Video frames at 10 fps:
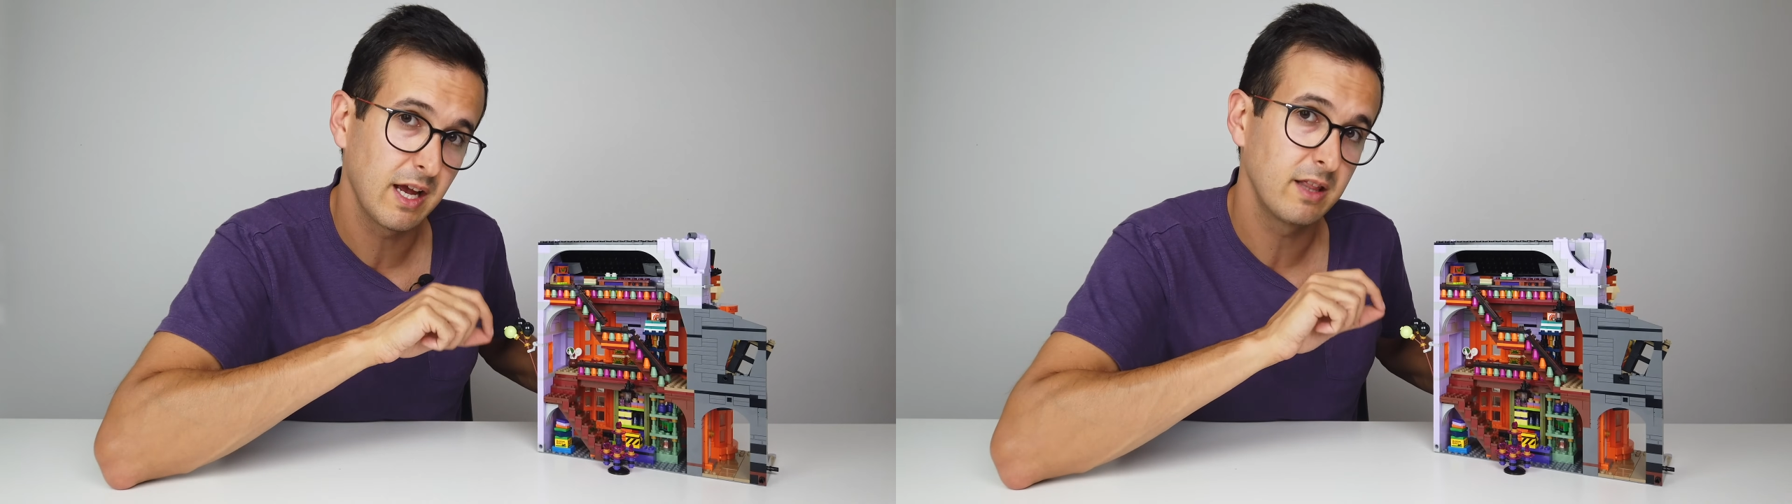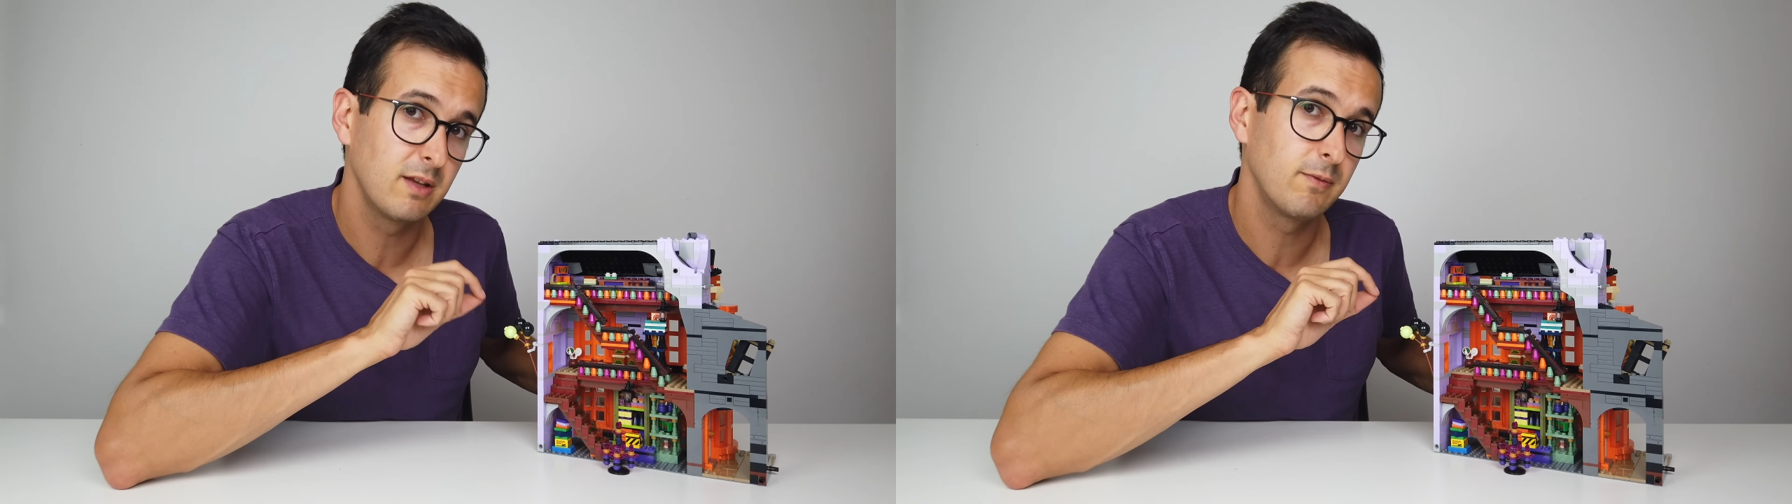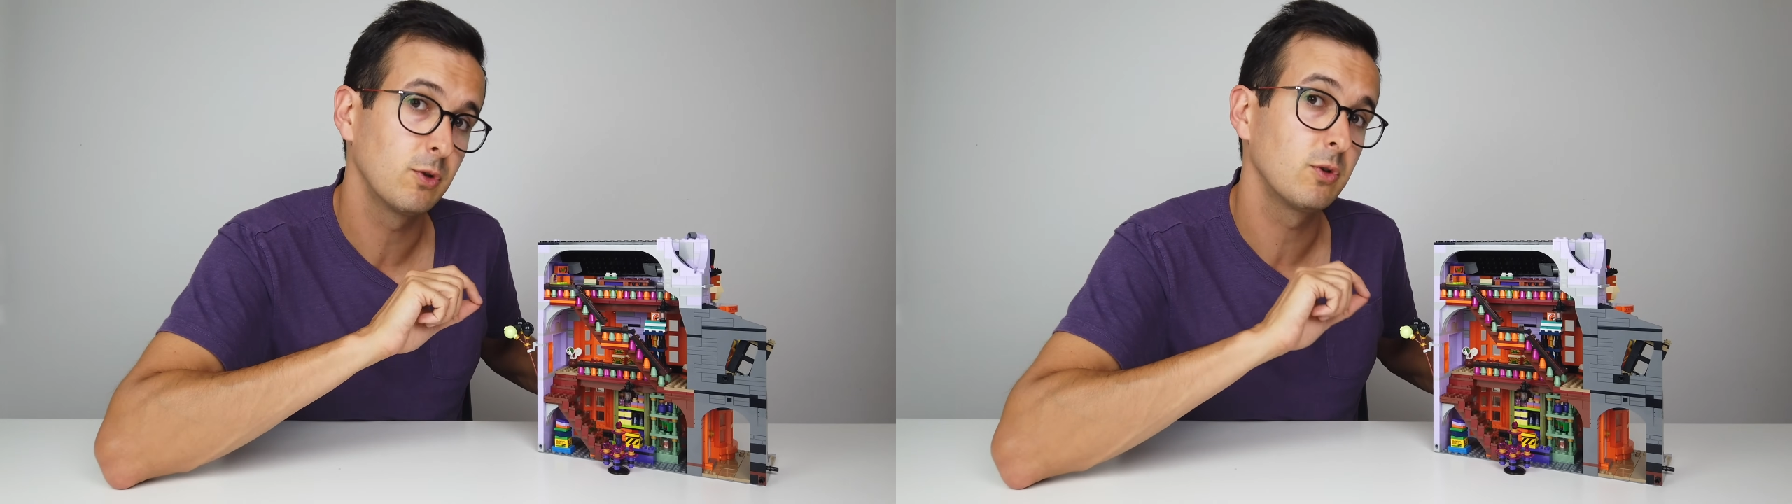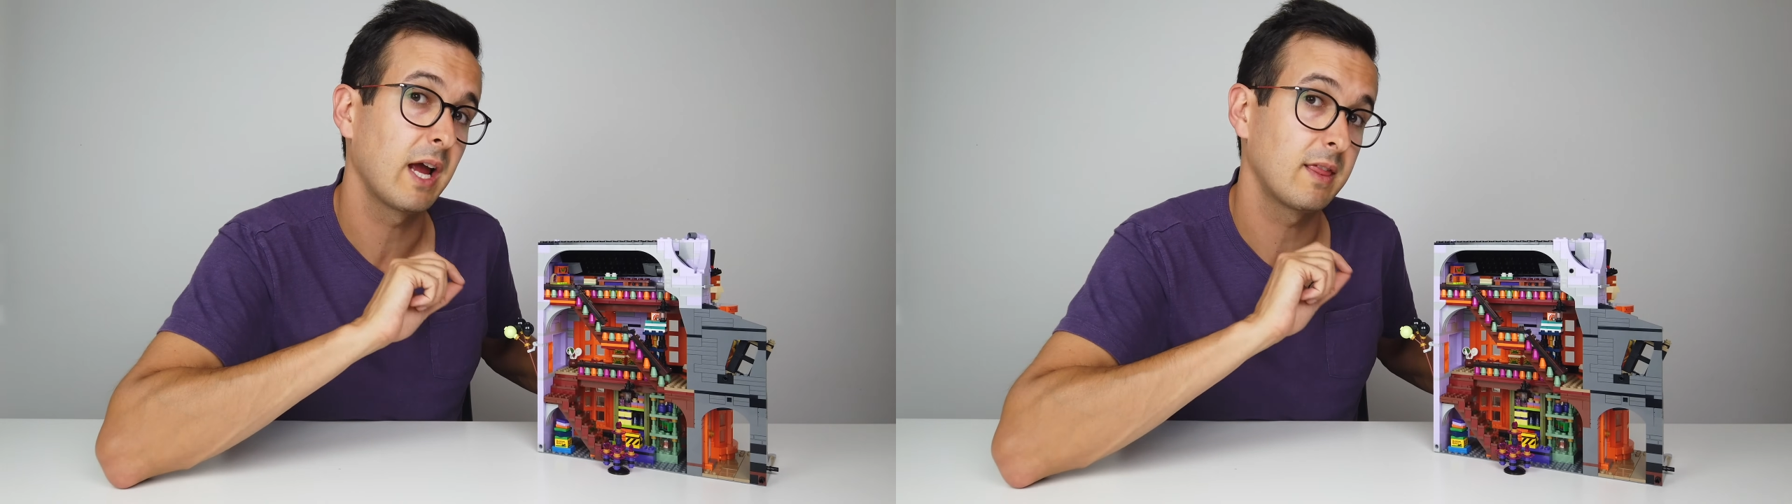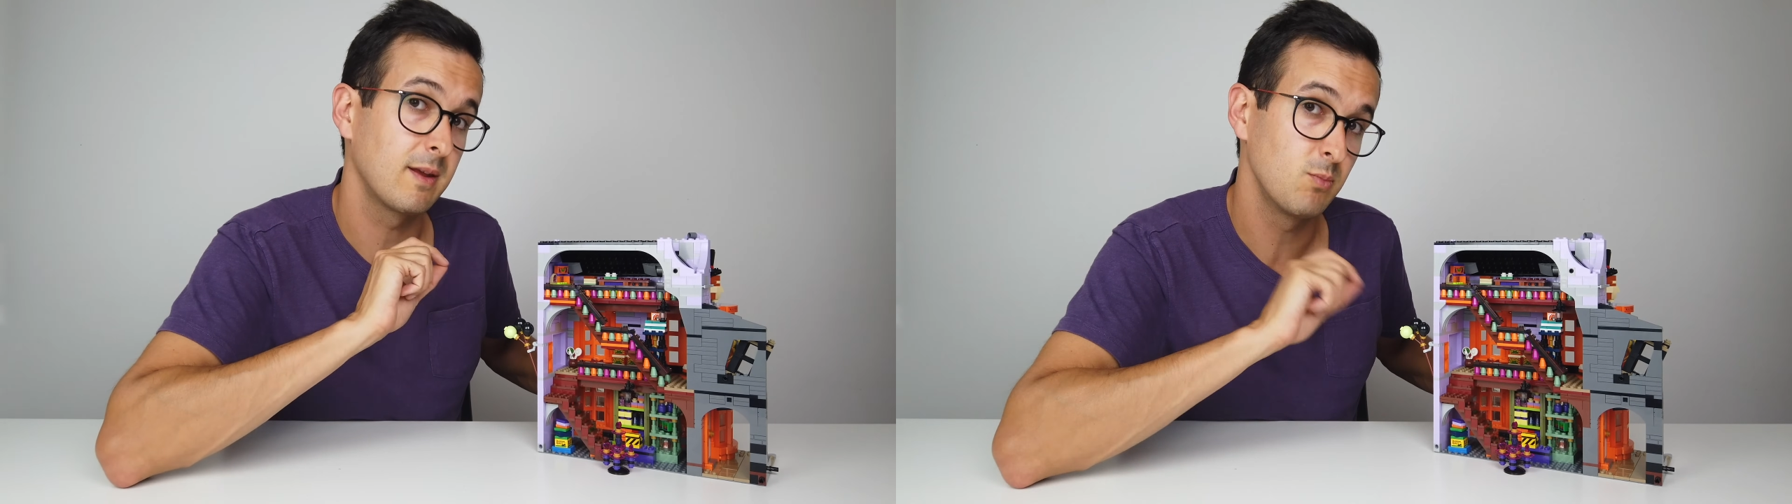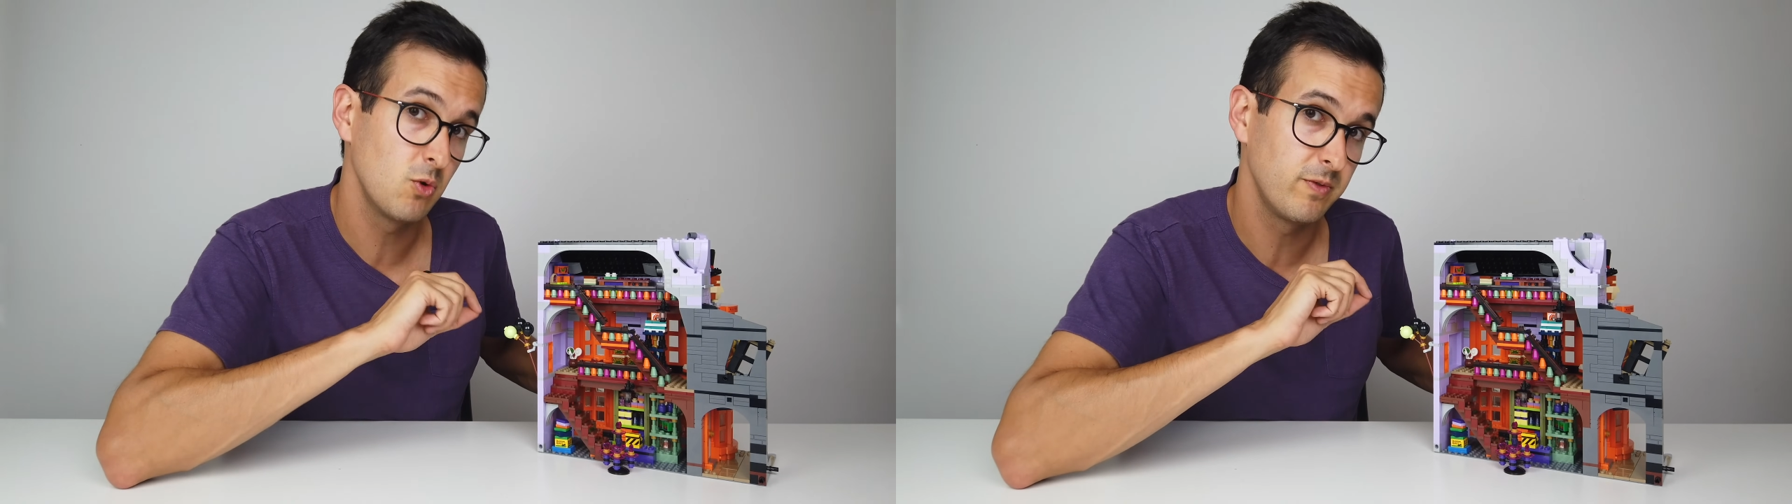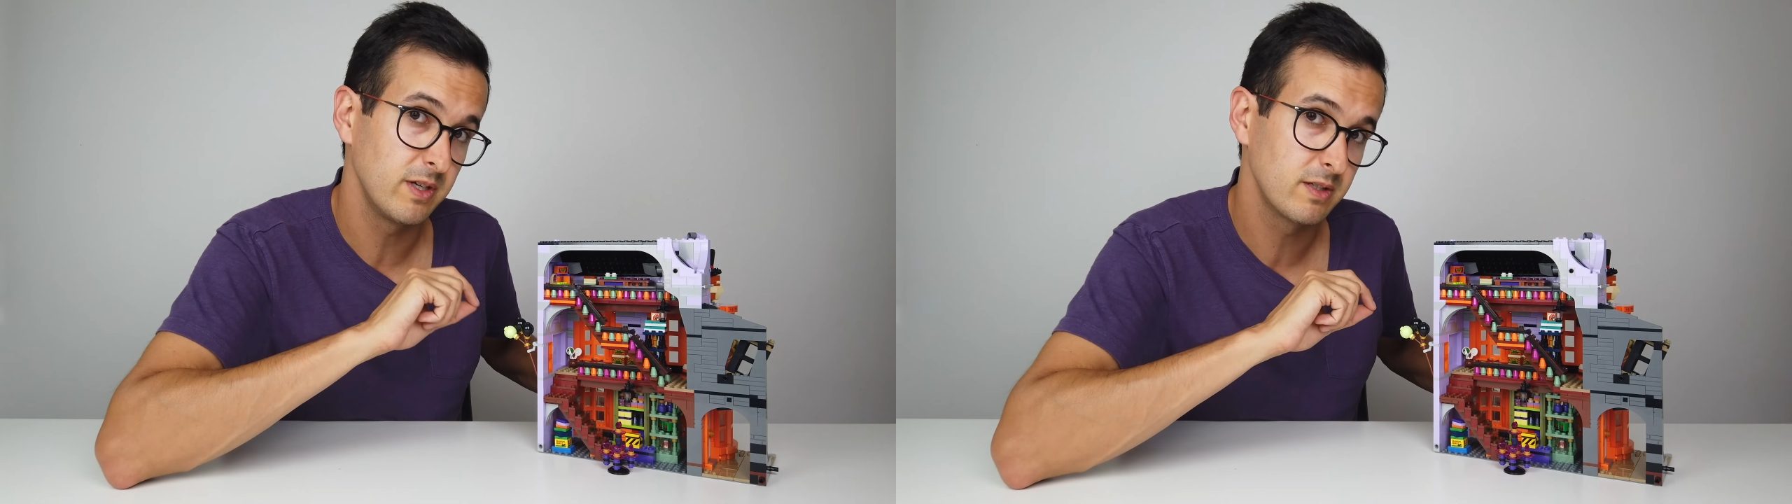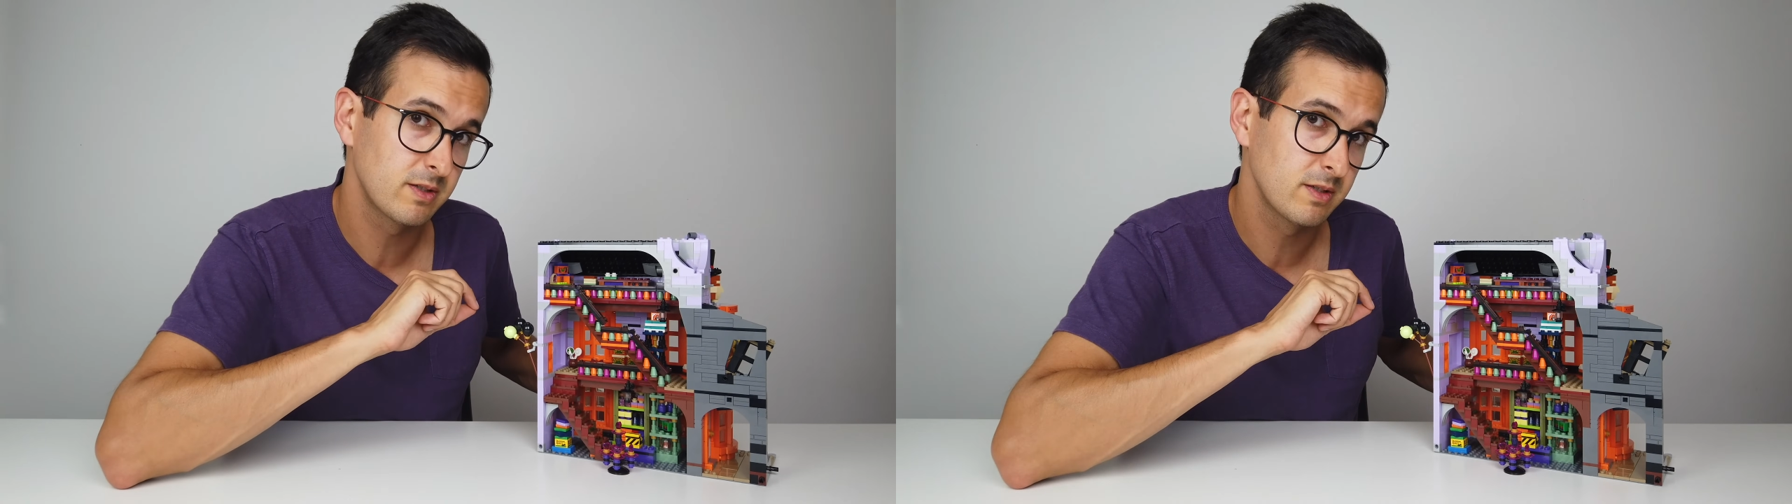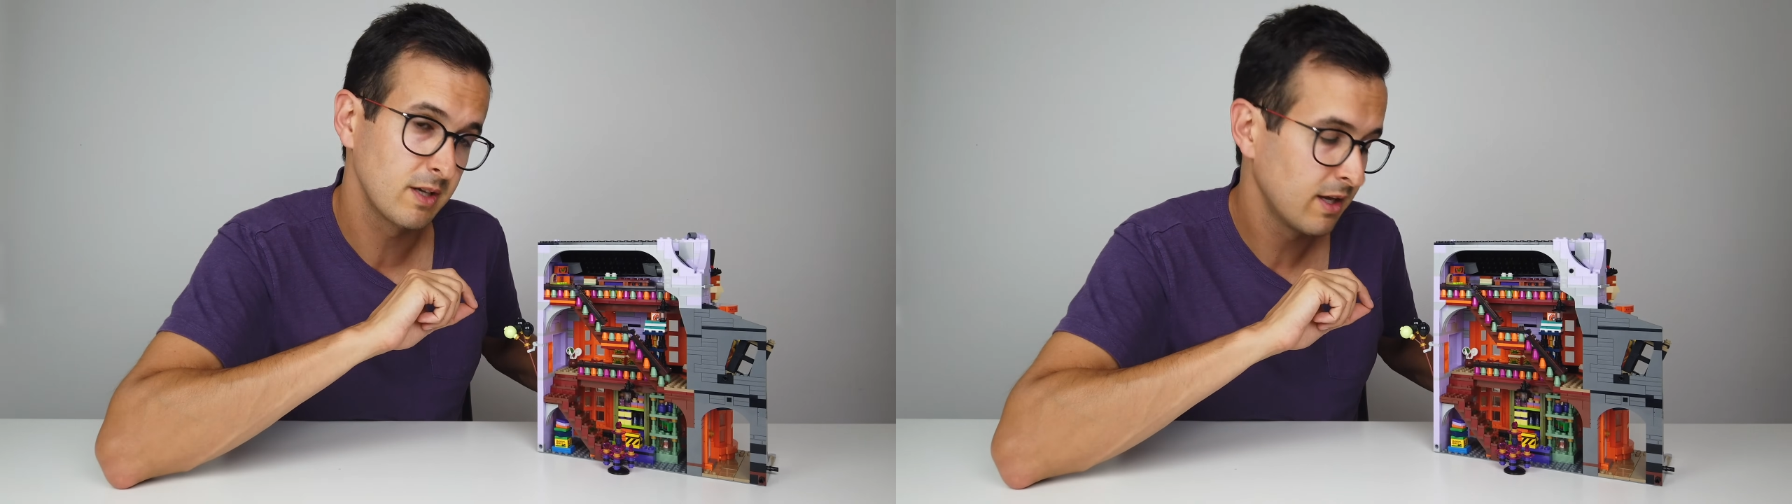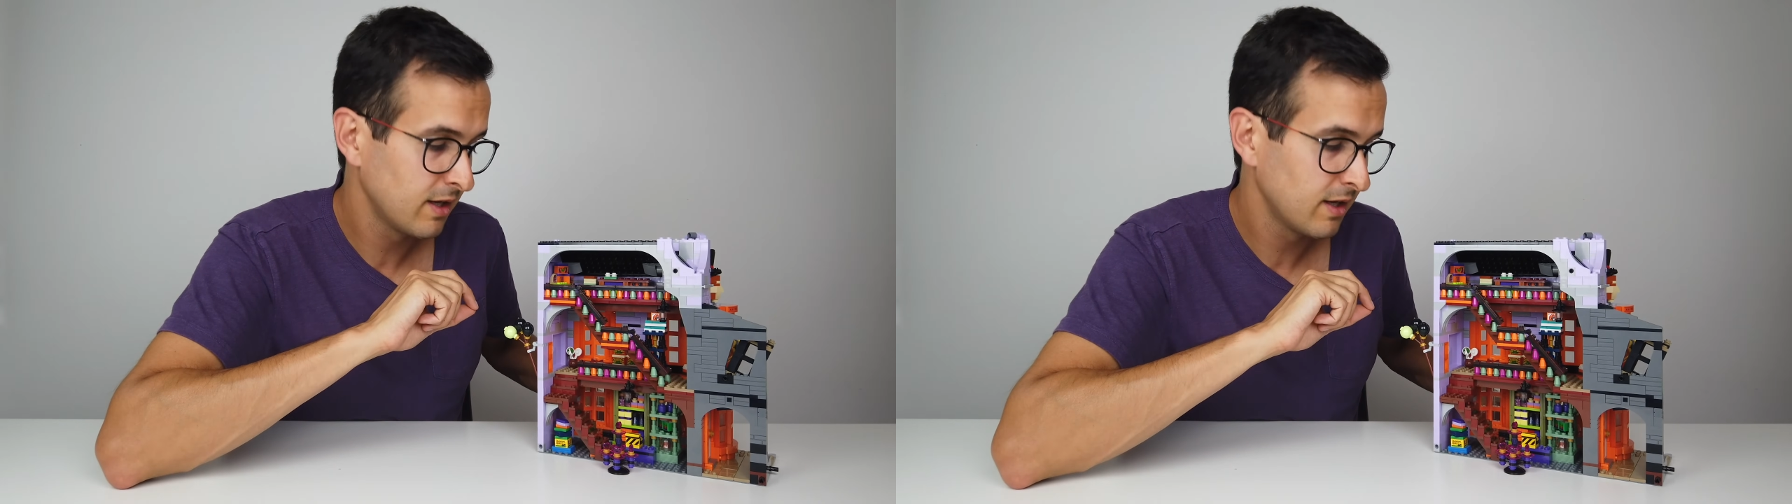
and if you look at the movies